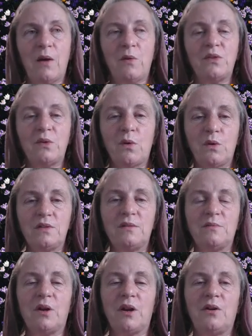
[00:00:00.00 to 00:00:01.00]
that was
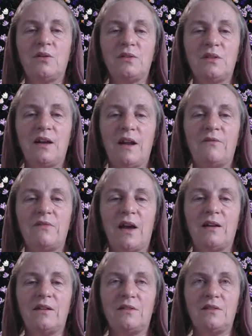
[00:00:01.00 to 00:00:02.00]
awesome. But I also love
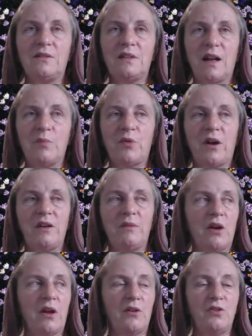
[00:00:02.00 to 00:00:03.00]
that
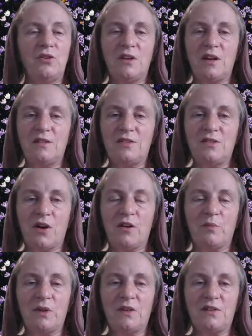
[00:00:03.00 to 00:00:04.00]
celebrating my own unique
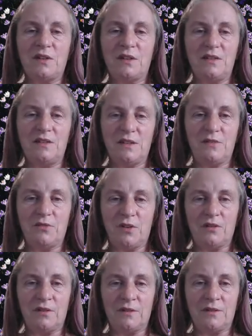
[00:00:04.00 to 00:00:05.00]
style because it is
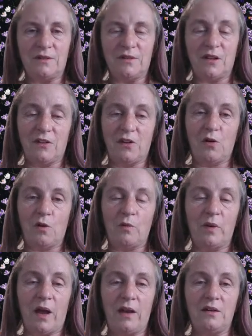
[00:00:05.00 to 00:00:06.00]
different than the
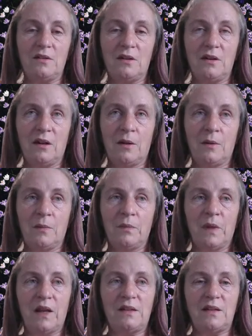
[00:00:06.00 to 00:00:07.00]
norm. And
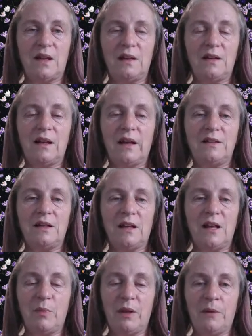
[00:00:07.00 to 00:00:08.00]
it's that
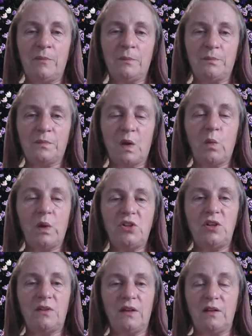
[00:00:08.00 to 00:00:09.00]
eclectic hippie
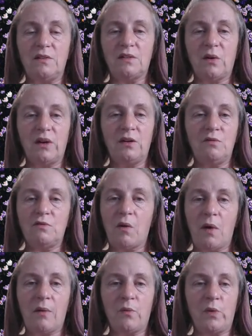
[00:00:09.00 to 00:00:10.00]
witchy thing. So I didn't
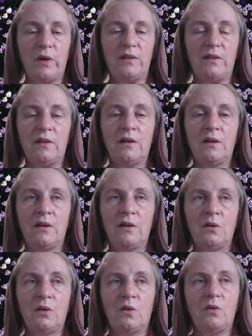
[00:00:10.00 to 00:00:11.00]
grow up with
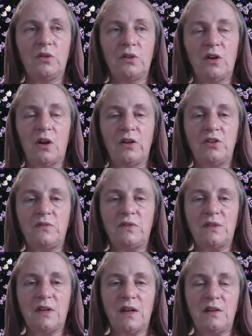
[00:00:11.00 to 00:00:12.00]
all the knowledge
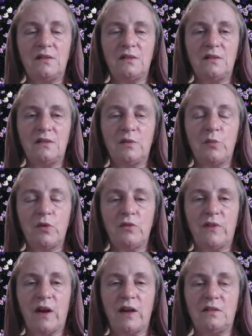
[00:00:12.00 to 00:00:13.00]
of the seasons and the
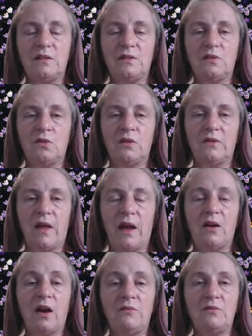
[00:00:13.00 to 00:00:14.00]
moon phases and all of
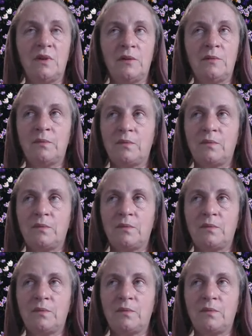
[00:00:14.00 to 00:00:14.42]
that. I